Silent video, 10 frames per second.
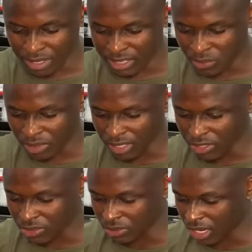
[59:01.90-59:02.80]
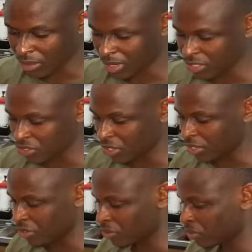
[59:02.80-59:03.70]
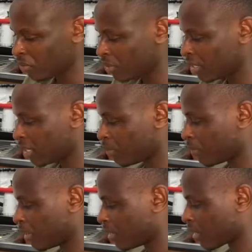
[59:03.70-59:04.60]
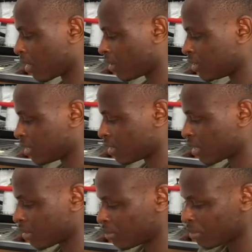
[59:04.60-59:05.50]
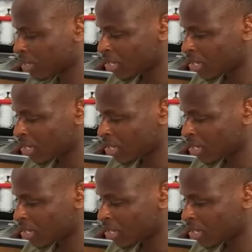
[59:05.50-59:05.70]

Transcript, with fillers: is willing to come and join you, keep encouraging them